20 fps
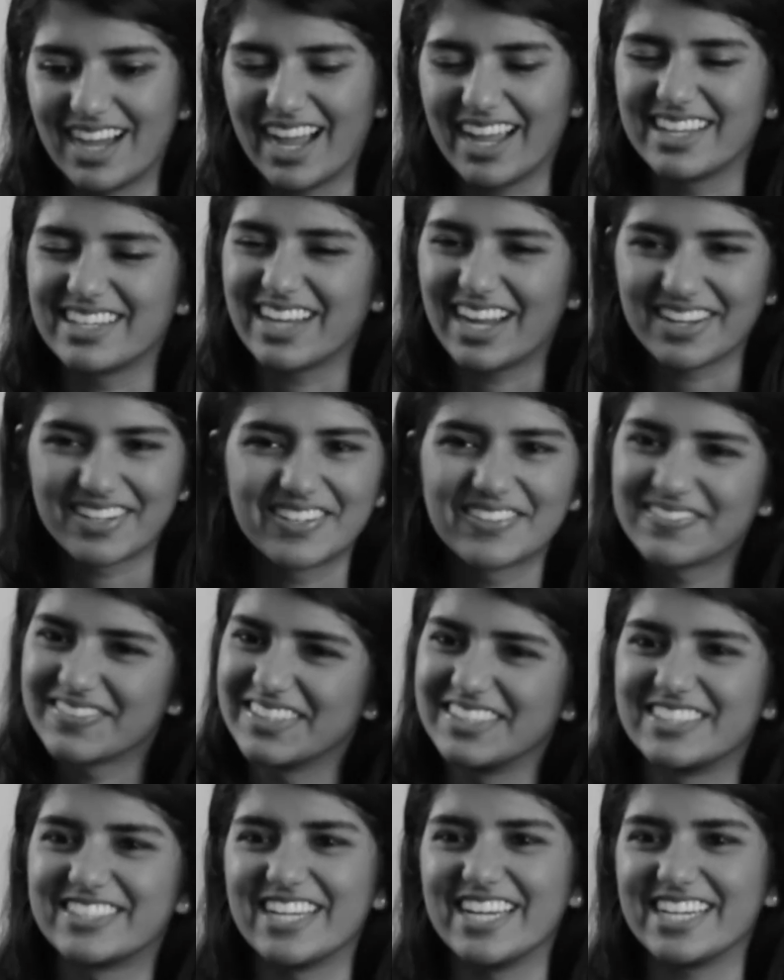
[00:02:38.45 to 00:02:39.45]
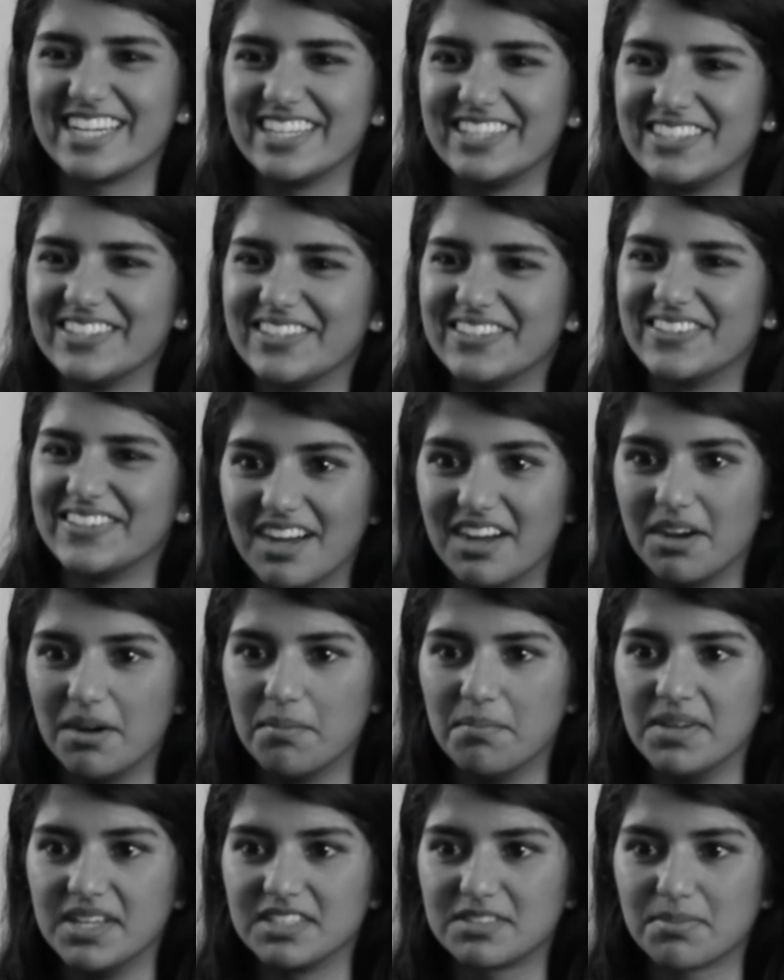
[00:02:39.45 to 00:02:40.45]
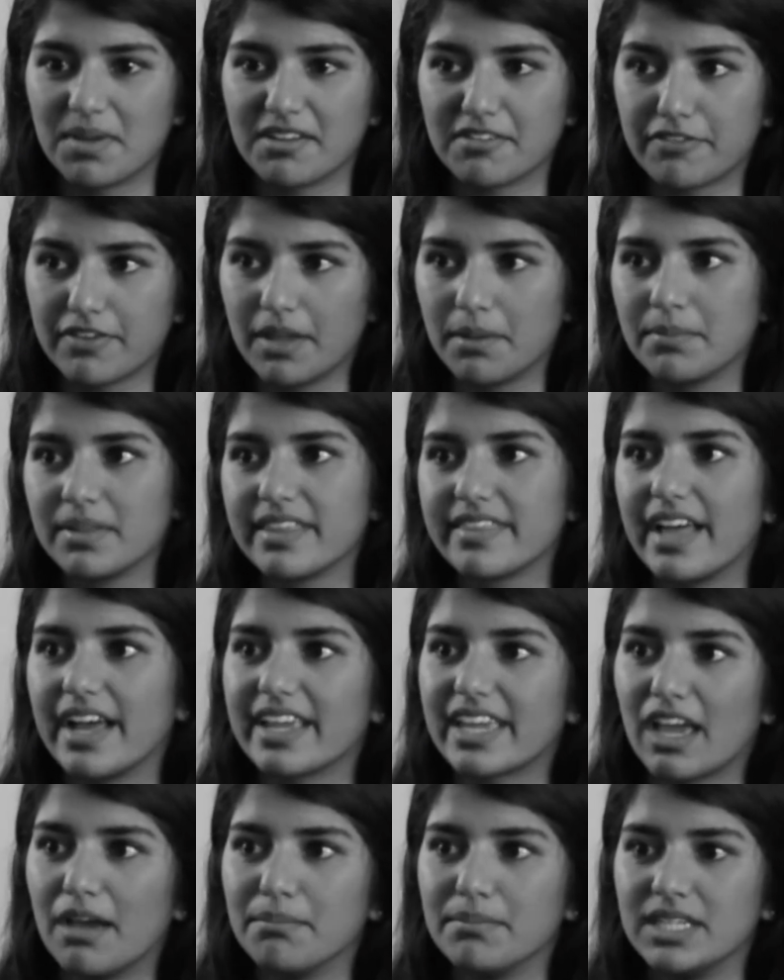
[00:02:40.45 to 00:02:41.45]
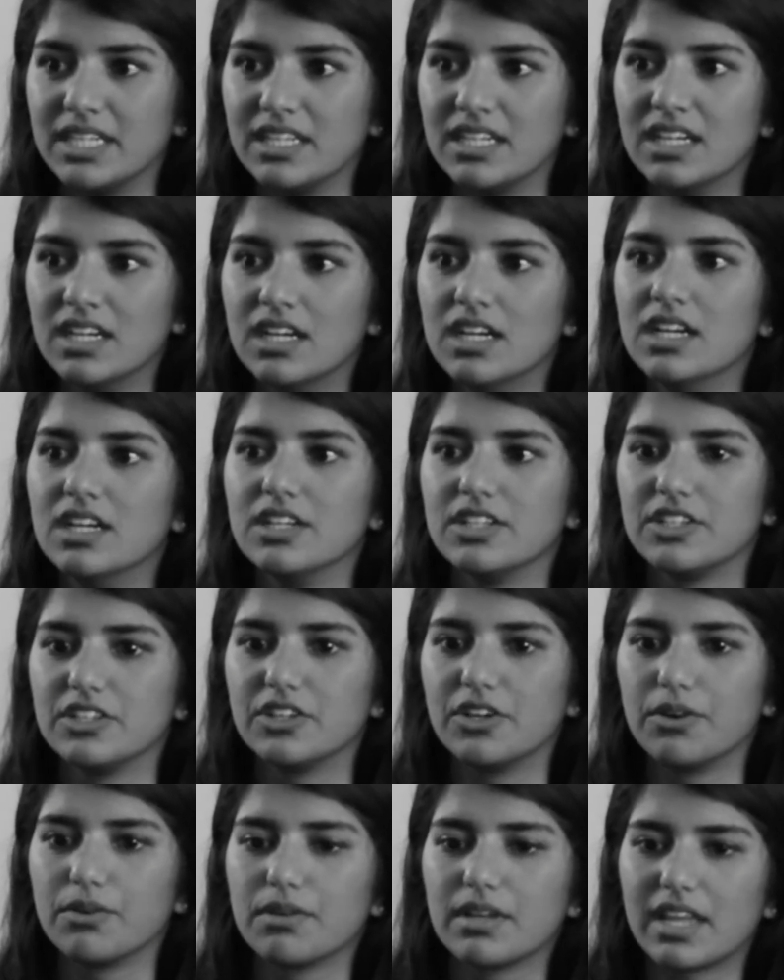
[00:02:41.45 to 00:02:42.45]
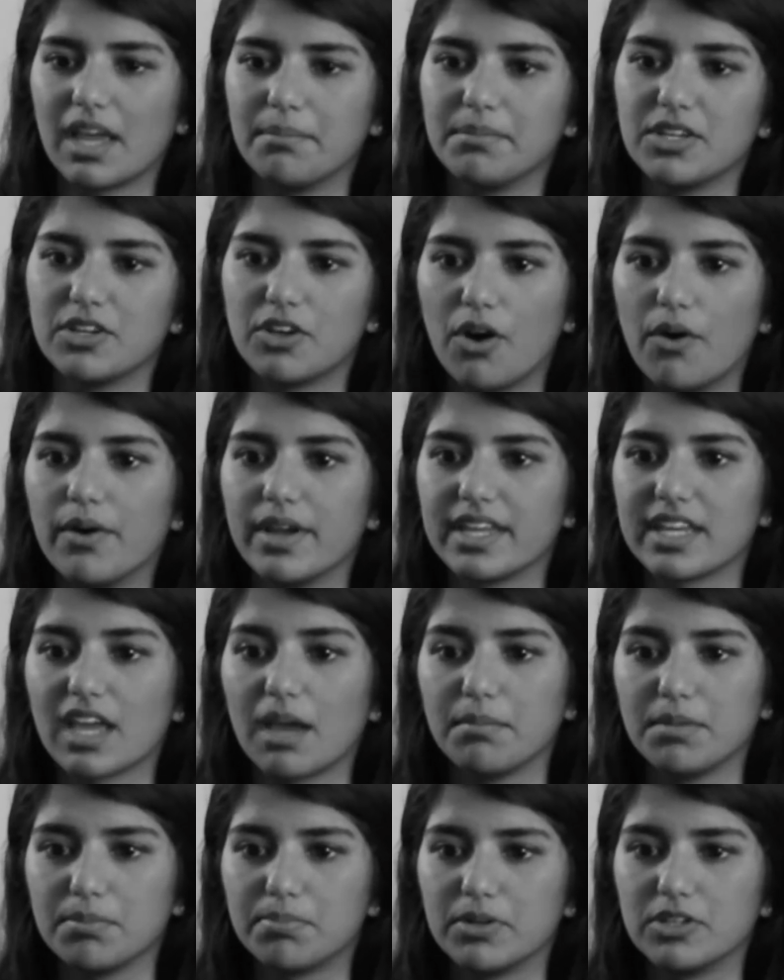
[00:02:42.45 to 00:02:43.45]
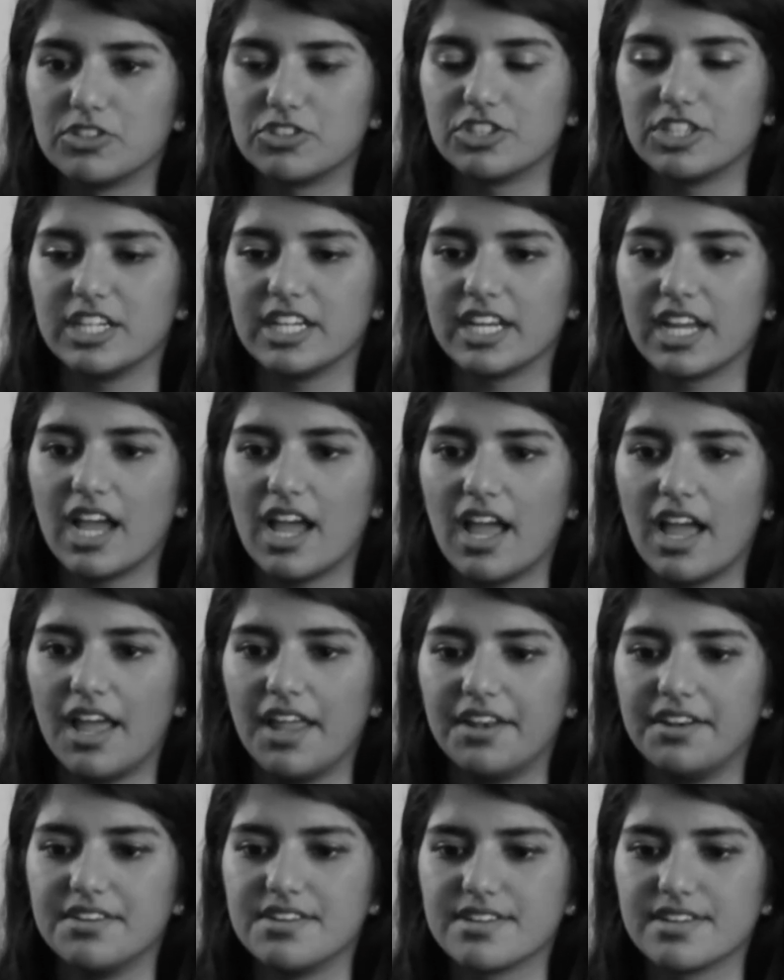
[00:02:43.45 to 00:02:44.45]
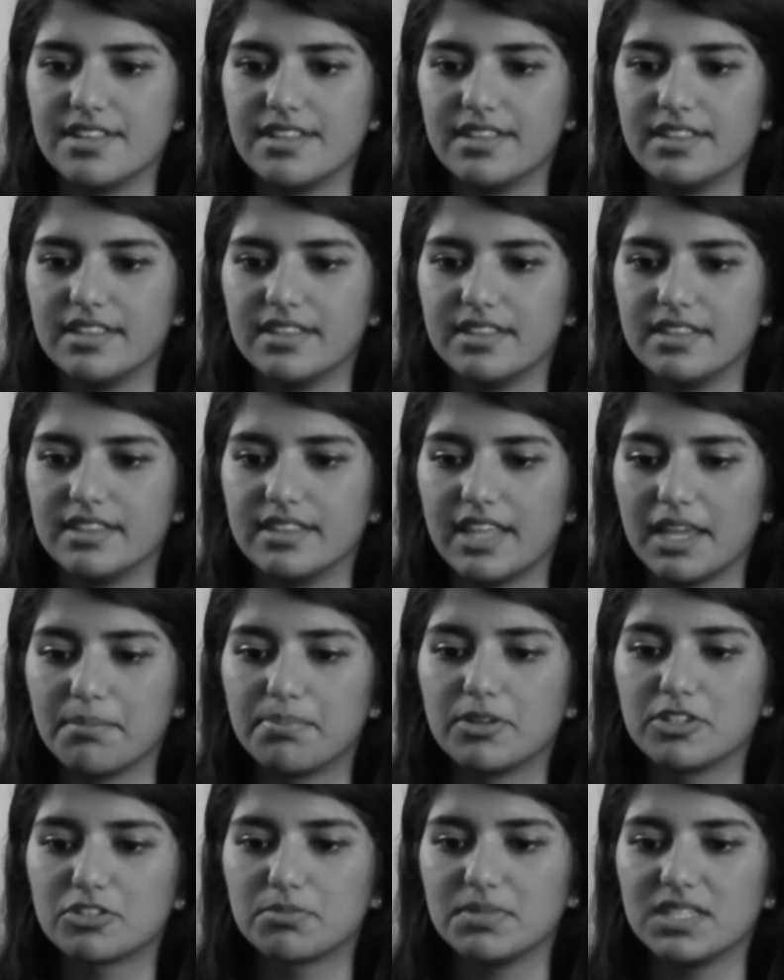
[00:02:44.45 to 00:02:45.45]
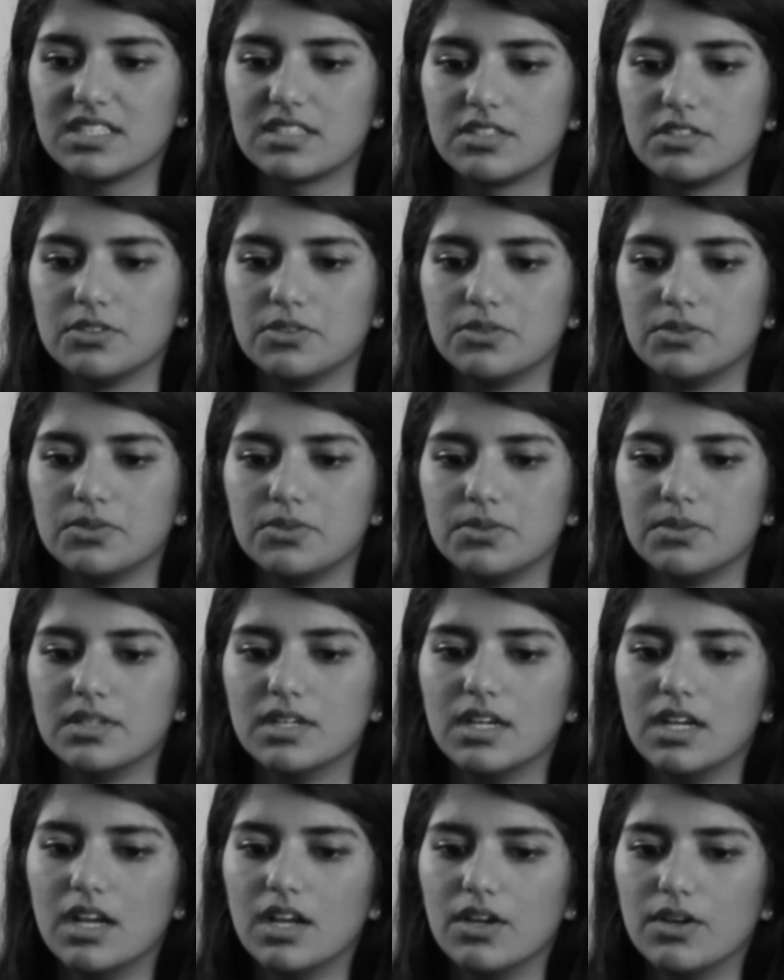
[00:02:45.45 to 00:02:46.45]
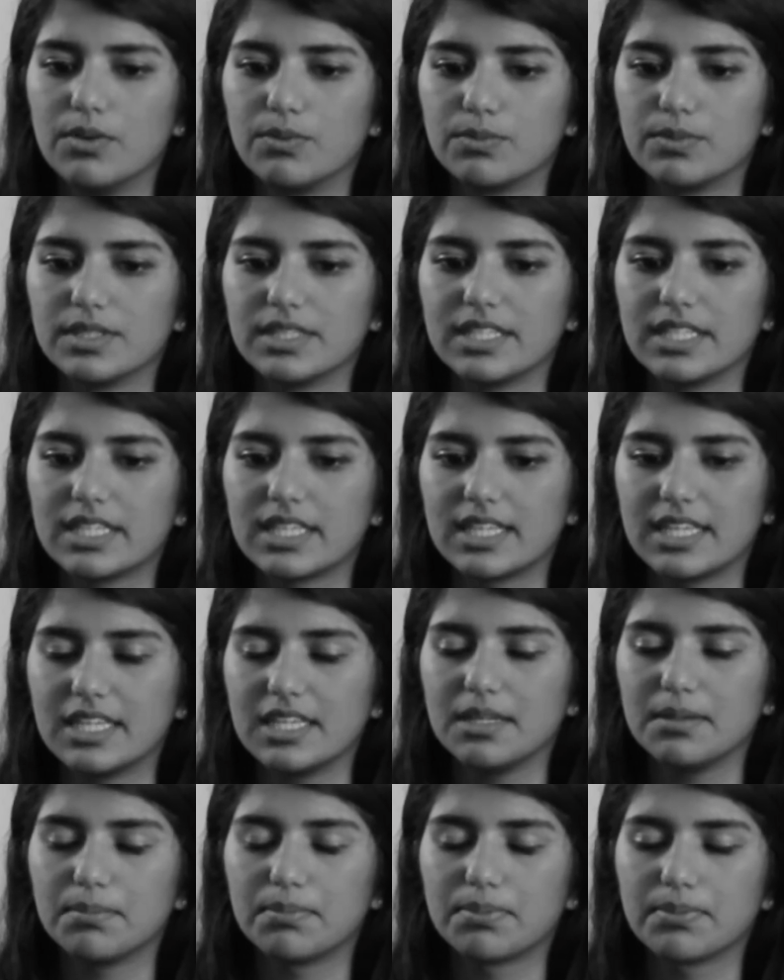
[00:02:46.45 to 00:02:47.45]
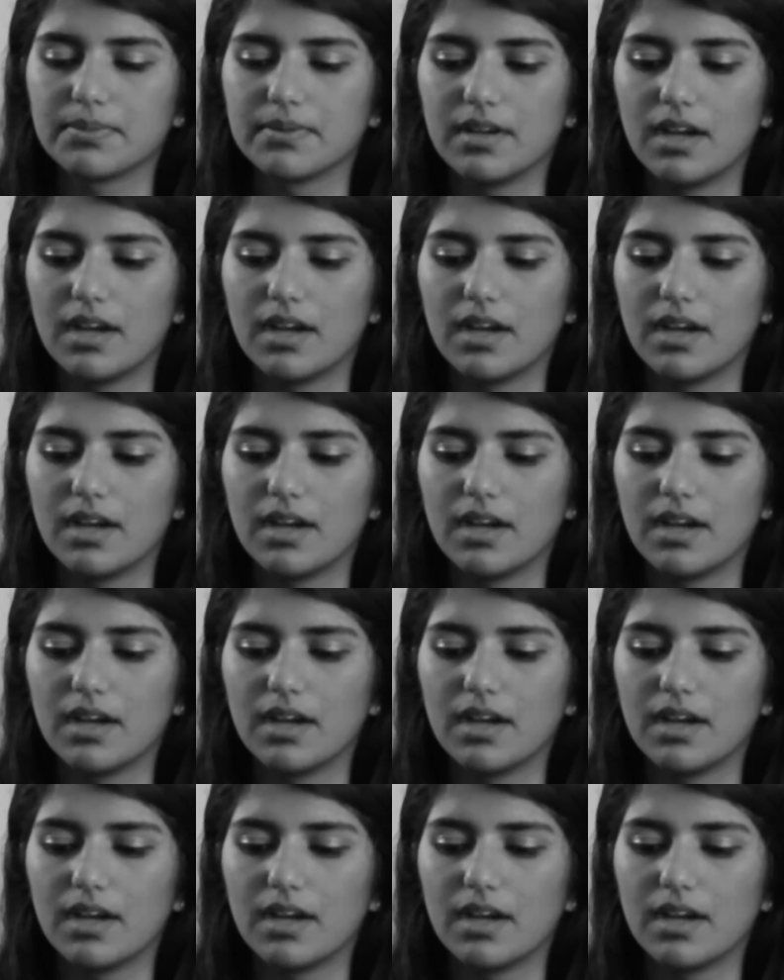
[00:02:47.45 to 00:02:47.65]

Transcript: I couldn't really shake it. It's my family that kept me going, kept me pushing, and they pushed me to really keep